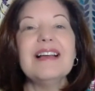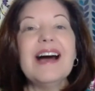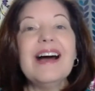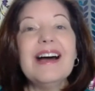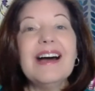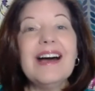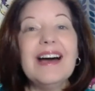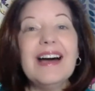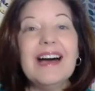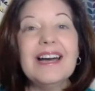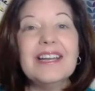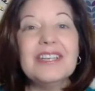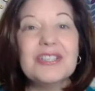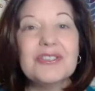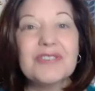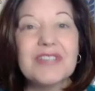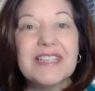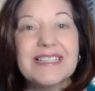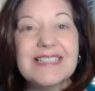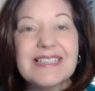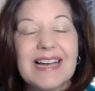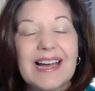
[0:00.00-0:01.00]

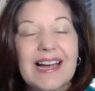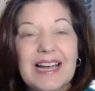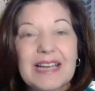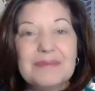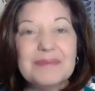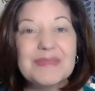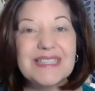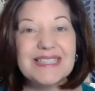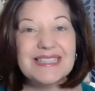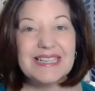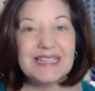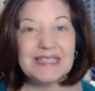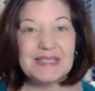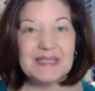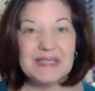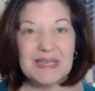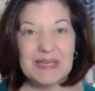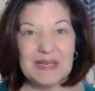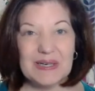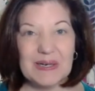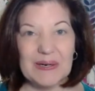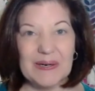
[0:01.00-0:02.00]
100 times this
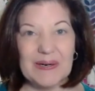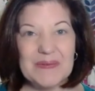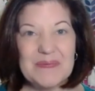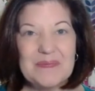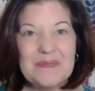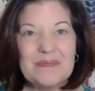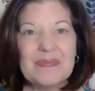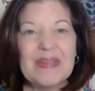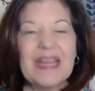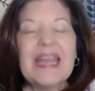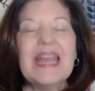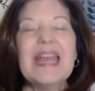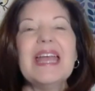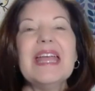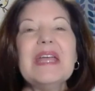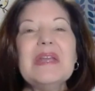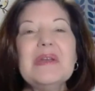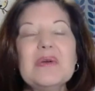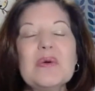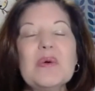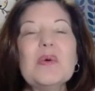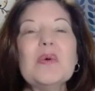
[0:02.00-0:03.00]
year
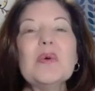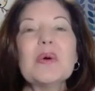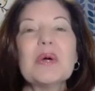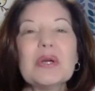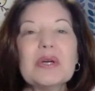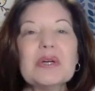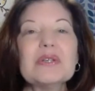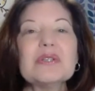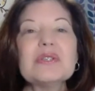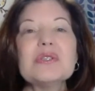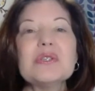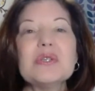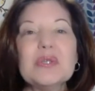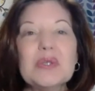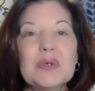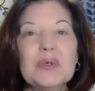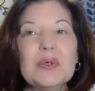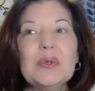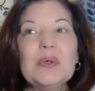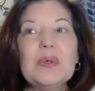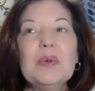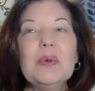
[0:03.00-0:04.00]
in order
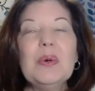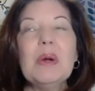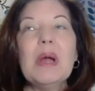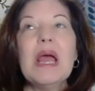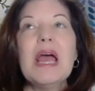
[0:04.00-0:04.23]
to